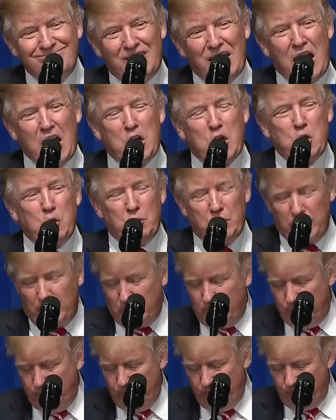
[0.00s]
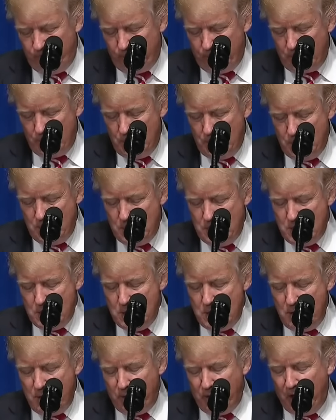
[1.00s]
Thank you, Rick.
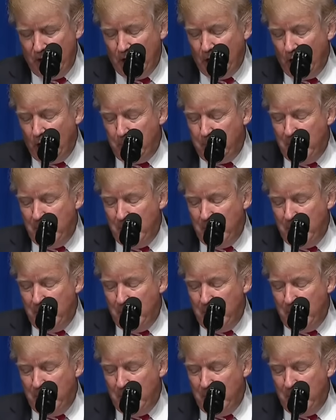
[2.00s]
Finally,